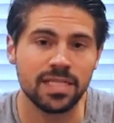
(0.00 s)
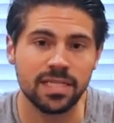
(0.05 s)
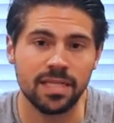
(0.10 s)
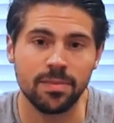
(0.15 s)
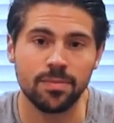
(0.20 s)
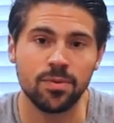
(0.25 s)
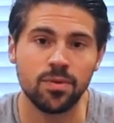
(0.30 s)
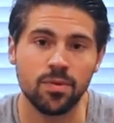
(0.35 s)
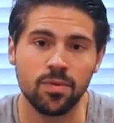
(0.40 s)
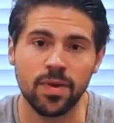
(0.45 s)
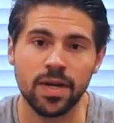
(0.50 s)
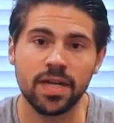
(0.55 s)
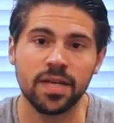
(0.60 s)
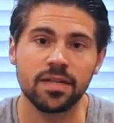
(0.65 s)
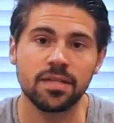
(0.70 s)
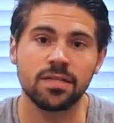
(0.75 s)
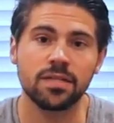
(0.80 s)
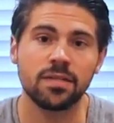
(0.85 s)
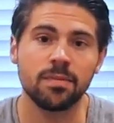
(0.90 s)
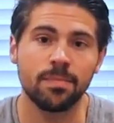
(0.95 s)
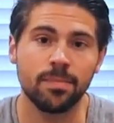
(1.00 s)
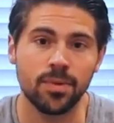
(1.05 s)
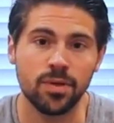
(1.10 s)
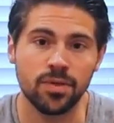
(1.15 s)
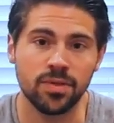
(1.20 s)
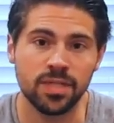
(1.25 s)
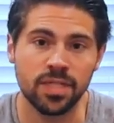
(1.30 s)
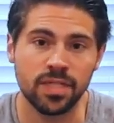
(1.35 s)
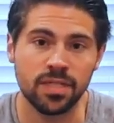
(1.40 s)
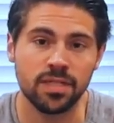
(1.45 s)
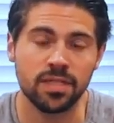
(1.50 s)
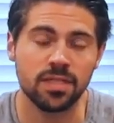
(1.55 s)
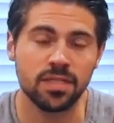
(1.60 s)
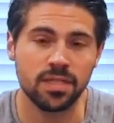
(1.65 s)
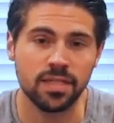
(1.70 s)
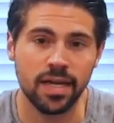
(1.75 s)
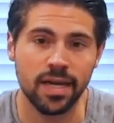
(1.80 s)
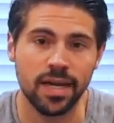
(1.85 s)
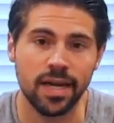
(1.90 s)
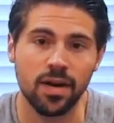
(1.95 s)
simple ways to boost it to
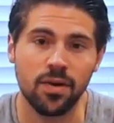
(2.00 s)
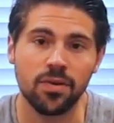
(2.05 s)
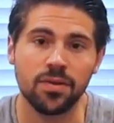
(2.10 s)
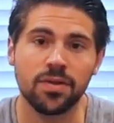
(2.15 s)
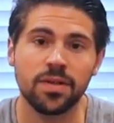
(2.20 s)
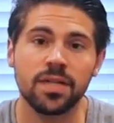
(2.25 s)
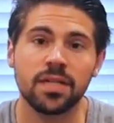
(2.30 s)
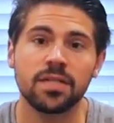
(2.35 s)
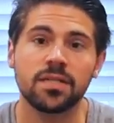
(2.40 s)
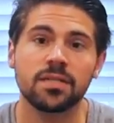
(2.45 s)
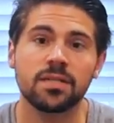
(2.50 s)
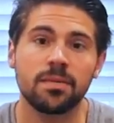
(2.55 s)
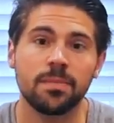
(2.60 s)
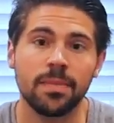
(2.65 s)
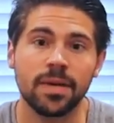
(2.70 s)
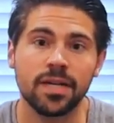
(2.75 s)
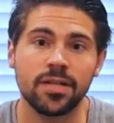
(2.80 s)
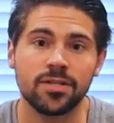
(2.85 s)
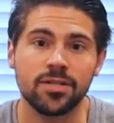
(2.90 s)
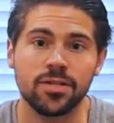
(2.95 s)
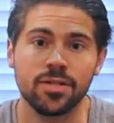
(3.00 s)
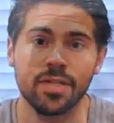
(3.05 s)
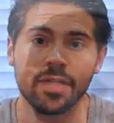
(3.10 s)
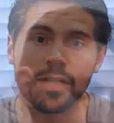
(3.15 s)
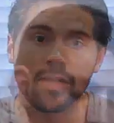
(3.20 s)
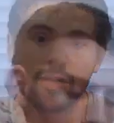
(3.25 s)
stay healthy and to make sure